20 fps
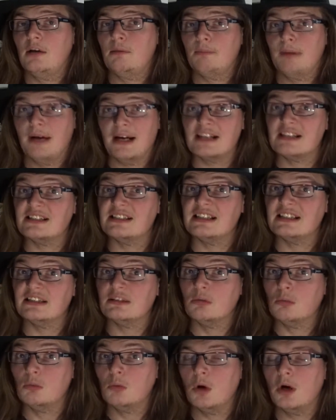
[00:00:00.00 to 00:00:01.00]
back in Season
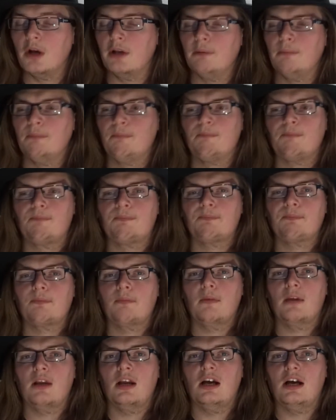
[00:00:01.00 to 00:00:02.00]
1.
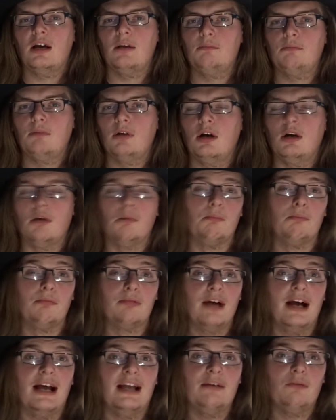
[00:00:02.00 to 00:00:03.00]
And
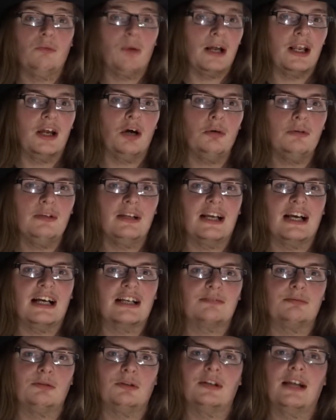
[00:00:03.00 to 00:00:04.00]
Bran, while holding the
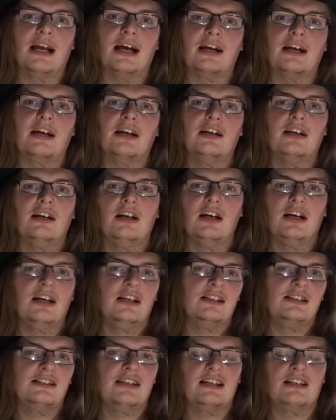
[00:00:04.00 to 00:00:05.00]
cat's paw dagger,
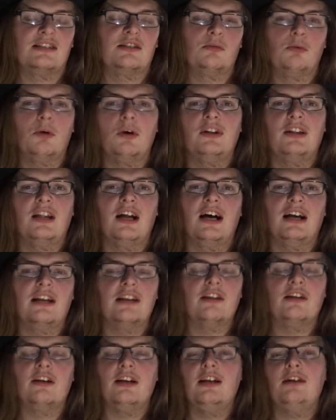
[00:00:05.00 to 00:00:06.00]
says the one
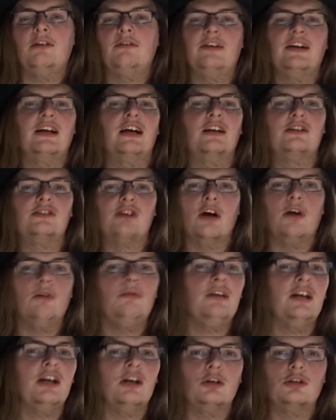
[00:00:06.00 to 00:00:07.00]
line that Littlefinger has
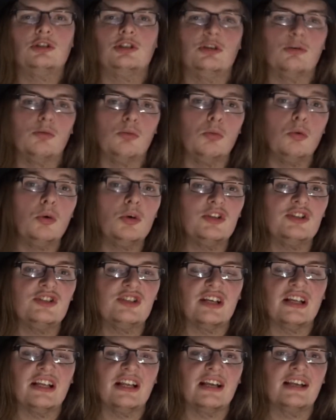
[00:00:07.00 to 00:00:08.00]
only uttered once
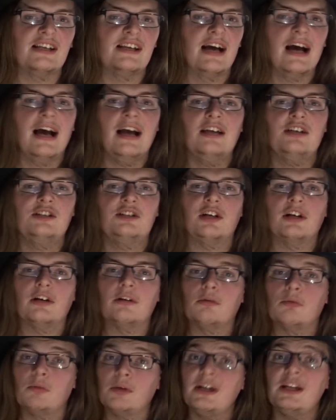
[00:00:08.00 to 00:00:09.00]
in the entire show
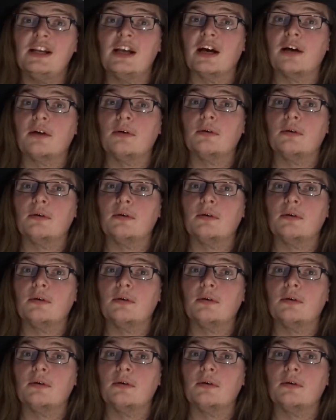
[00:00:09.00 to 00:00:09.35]
that we know,